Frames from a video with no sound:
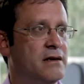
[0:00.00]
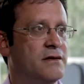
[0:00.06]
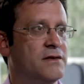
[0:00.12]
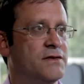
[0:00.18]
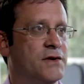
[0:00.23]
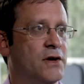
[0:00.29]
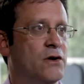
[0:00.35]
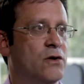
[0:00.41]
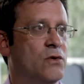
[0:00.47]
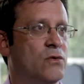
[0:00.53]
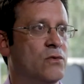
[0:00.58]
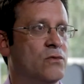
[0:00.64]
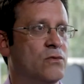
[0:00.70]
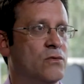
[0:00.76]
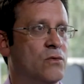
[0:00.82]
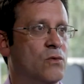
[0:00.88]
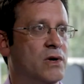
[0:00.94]
So
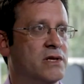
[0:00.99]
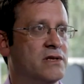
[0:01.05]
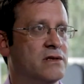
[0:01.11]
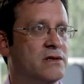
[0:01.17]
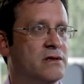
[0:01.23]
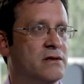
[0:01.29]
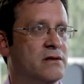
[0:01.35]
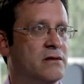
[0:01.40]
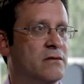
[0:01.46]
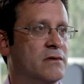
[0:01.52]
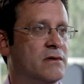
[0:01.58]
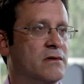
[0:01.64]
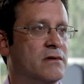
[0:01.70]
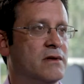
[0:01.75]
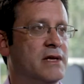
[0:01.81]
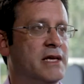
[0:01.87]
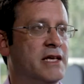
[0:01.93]
what's
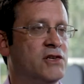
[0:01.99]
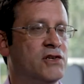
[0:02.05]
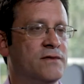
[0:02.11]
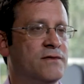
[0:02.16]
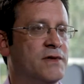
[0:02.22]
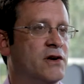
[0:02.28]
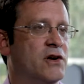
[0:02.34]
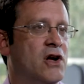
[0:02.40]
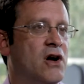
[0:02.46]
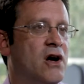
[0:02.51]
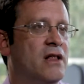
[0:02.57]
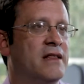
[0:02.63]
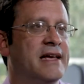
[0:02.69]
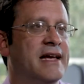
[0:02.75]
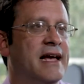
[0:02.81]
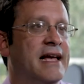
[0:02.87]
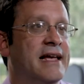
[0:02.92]
each of their
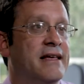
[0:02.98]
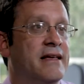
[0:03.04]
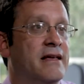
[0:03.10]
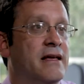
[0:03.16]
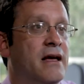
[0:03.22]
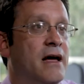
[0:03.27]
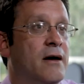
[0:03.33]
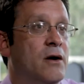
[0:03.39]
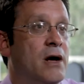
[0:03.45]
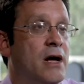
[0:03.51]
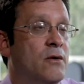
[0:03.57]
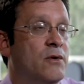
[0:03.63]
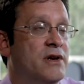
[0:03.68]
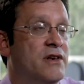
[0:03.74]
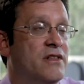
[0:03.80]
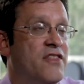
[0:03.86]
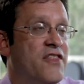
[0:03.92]
calling, I, I, I
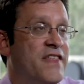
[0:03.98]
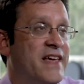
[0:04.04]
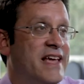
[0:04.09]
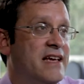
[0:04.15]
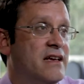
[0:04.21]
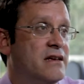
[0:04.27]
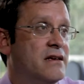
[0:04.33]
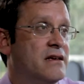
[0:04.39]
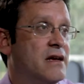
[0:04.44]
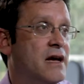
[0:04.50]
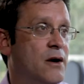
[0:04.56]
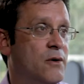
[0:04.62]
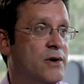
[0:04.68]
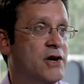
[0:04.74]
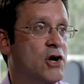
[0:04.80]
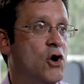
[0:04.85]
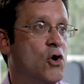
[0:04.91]
would think, I
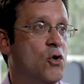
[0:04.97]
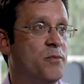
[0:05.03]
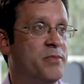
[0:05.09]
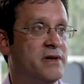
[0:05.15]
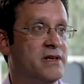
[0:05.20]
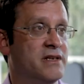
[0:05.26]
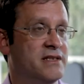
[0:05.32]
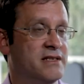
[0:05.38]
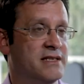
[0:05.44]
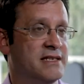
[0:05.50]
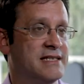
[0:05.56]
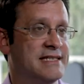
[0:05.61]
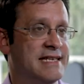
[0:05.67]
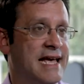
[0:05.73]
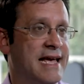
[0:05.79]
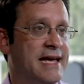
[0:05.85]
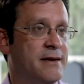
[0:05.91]
would hope, is the
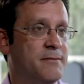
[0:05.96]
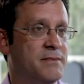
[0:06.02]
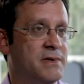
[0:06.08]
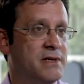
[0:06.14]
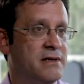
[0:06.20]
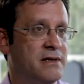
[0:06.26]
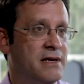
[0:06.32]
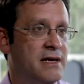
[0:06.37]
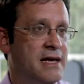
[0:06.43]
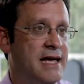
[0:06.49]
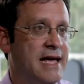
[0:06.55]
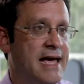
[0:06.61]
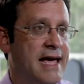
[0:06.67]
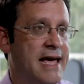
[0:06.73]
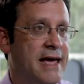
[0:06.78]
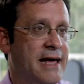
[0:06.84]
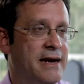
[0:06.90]
same.
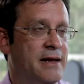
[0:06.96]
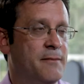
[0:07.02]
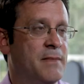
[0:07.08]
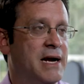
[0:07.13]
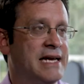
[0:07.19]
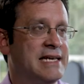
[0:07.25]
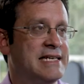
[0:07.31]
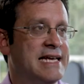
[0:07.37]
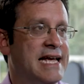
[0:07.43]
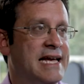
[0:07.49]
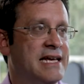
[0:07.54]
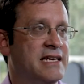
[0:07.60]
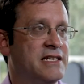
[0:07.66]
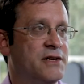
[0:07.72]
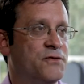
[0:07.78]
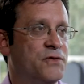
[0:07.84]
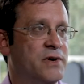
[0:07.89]
And it might
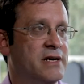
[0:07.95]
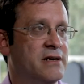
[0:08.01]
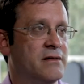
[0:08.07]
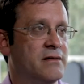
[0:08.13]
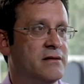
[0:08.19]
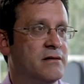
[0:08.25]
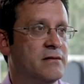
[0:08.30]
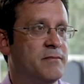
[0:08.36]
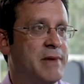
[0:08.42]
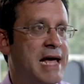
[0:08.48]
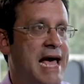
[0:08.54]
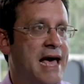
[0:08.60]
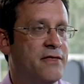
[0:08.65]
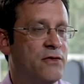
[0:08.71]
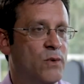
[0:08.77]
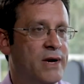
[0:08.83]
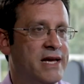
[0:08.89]
take different
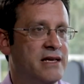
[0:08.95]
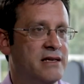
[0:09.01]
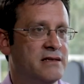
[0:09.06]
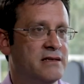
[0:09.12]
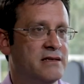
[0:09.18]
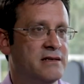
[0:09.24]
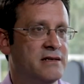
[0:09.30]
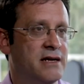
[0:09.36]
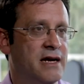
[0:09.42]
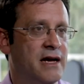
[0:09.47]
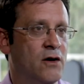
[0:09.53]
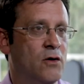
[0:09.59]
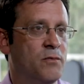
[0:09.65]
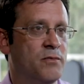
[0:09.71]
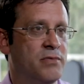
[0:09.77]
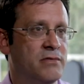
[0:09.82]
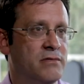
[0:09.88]
pathways to
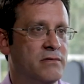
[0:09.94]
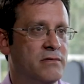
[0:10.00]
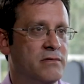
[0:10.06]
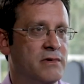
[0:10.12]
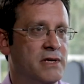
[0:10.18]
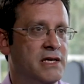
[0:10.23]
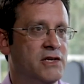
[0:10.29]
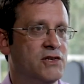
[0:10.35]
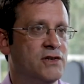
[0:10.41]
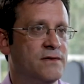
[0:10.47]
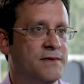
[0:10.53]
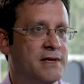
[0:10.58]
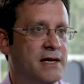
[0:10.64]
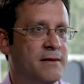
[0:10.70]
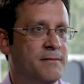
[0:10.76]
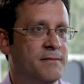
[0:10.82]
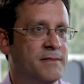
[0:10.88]
help each of
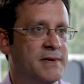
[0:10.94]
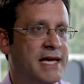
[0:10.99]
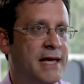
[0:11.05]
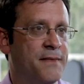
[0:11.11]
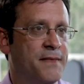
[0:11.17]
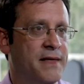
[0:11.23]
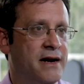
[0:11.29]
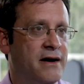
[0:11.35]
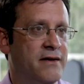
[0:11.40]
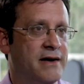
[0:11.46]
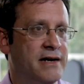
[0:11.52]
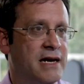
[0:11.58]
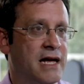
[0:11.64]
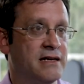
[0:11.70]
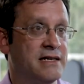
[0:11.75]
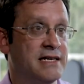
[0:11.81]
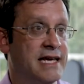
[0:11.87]
them get there and
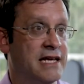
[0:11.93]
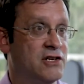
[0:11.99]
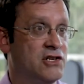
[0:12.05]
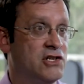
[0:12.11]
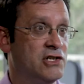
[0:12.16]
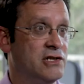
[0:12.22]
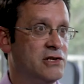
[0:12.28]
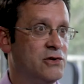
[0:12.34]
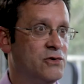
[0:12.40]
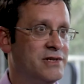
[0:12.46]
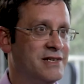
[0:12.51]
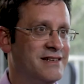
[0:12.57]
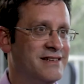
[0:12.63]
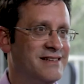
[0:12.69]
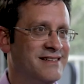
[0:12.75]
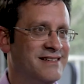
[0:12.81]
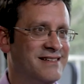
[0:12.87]
not to get diluted.